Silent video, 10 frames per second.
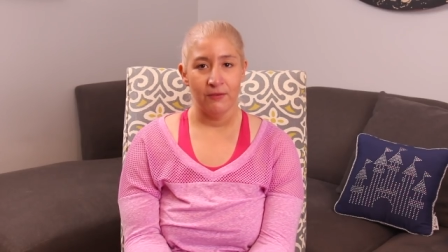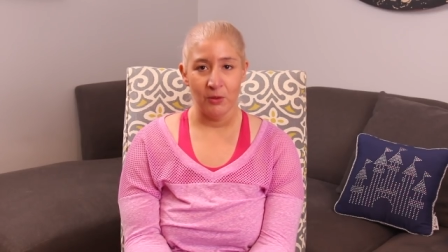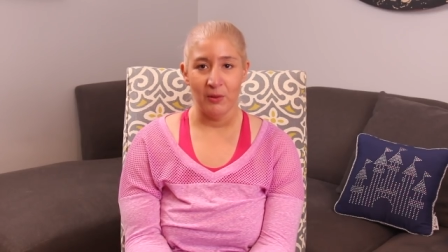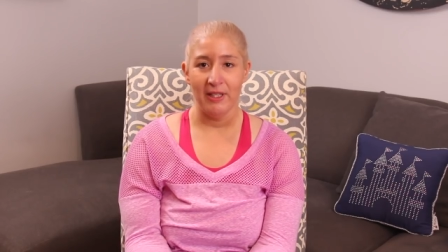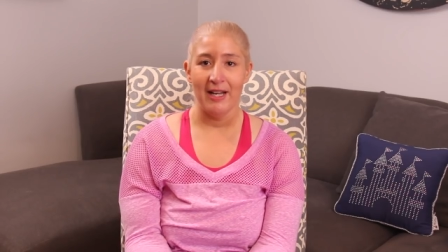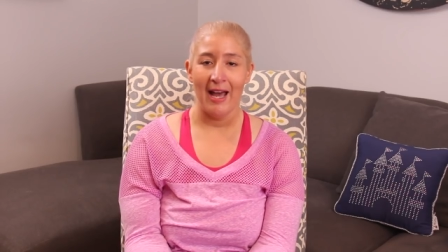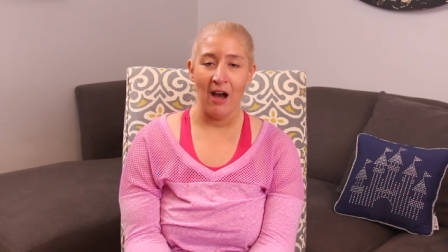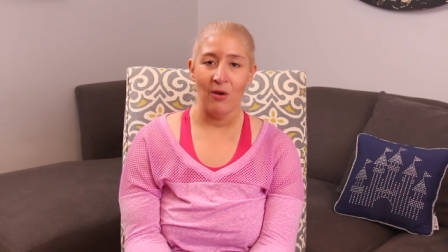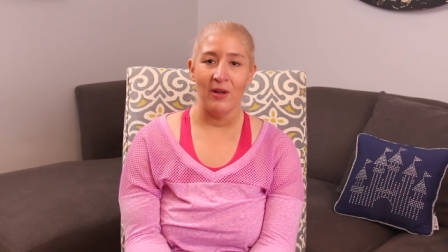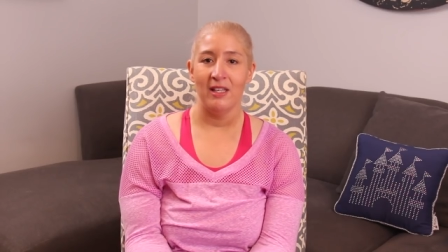fluid
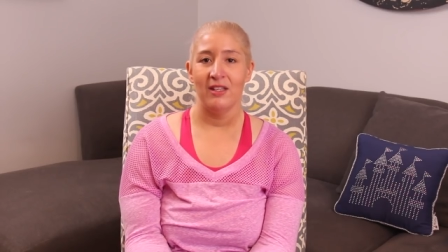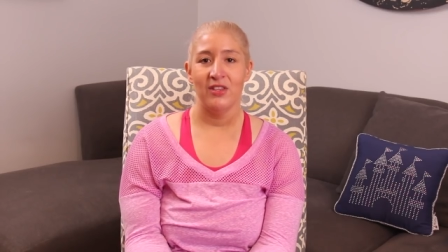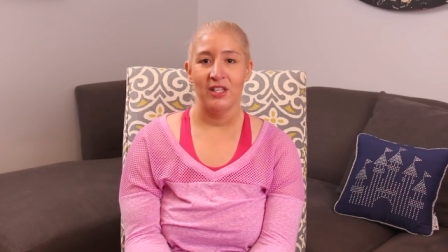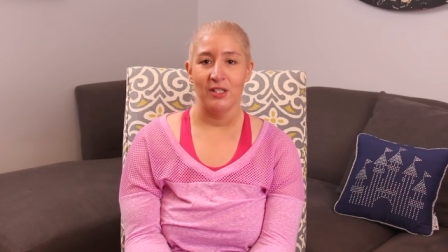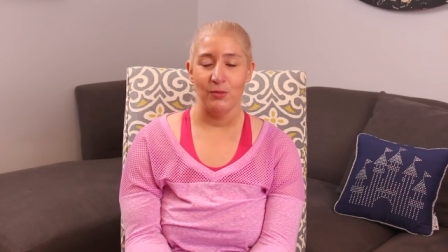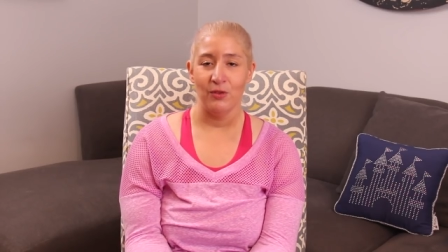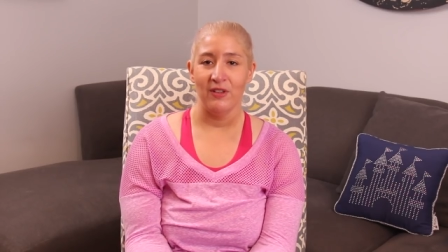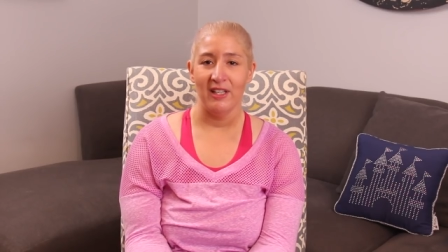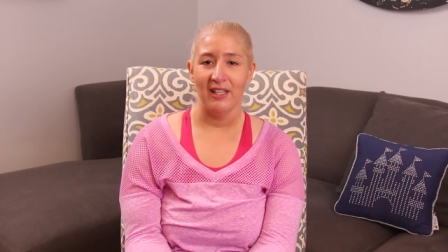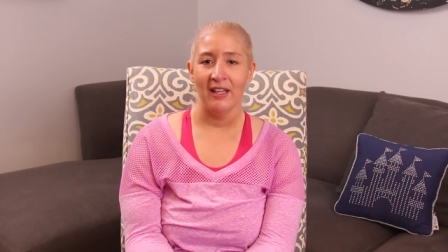out and get things
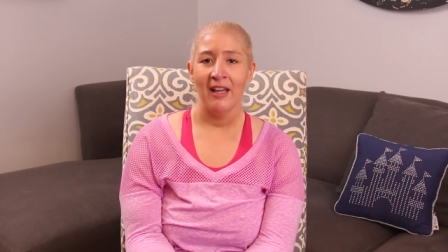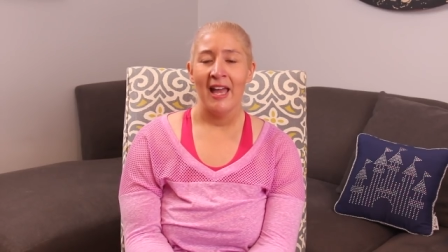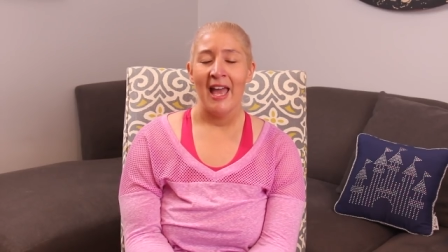moving